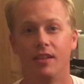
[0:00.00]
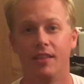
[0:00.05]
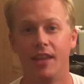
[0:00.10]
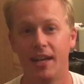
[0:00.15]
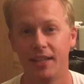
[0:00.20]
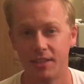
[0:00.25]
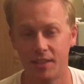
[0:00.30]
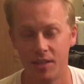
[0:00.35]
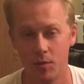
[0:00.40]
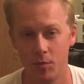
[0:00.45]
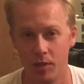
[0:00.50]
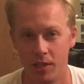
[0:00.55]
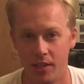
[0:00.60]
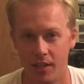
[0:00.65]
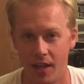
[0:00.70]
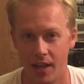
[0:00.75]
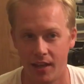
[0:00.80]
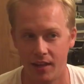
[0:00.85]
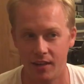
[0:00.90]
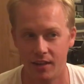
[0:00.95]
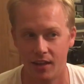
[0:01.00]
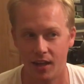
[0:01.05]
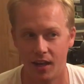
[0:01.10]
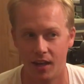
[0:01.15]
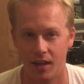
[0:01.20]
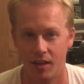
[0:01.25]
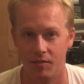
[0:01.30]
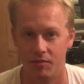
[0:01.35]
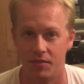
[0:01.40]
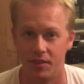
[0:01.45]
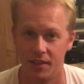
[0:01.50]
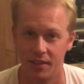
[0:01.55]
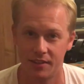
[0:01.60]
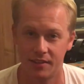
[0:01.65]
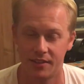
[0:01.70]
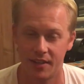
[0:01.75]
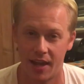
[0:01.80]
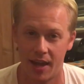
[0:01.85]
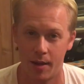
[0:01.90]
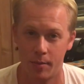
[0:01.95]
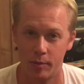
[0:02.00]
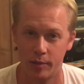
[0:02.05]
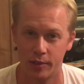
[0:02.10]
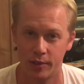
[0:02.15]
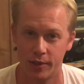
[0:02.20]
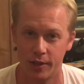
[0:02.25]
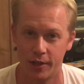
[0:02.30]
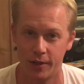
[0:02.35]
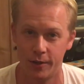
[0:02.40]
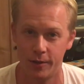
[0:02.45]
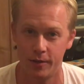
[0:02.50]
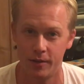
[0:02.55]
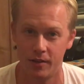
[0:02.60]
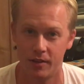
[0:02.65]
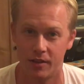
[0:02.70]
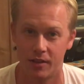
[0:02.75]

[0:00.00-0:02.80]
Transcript: That's going to be the end of this episode,